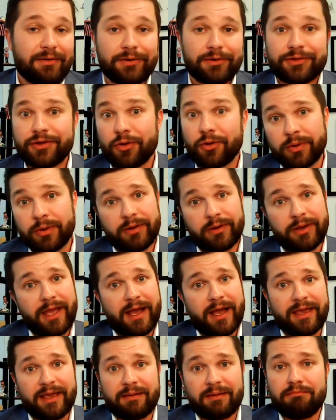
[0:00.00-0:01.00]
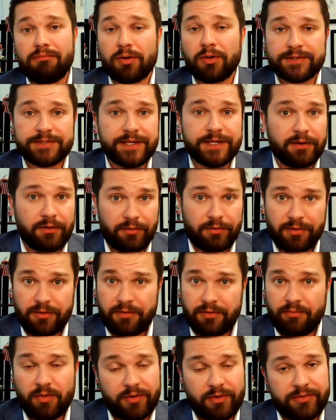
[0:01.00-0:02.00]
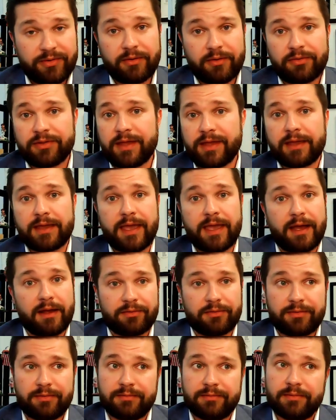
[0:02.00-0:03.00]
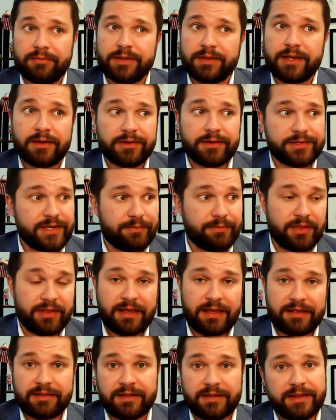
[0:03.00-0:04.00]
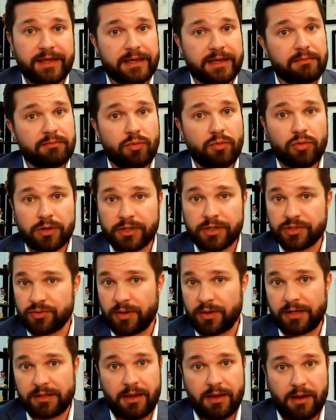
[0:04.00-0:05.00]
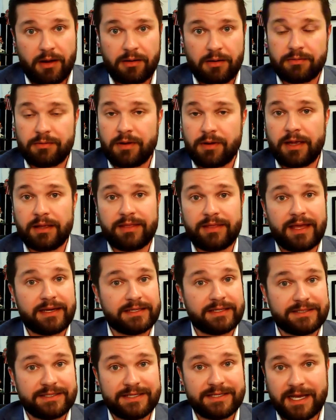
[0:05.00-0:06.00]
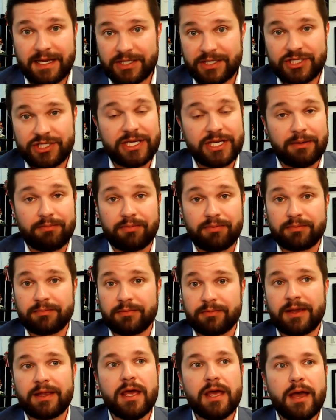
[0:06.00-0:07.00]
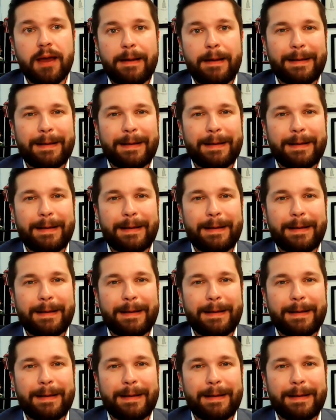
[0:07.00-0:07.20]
Hey, let's go really high end. Marcel's Steakhouse. Let me tell you something. That's a second mortgage right there, right? That is not cheap, right?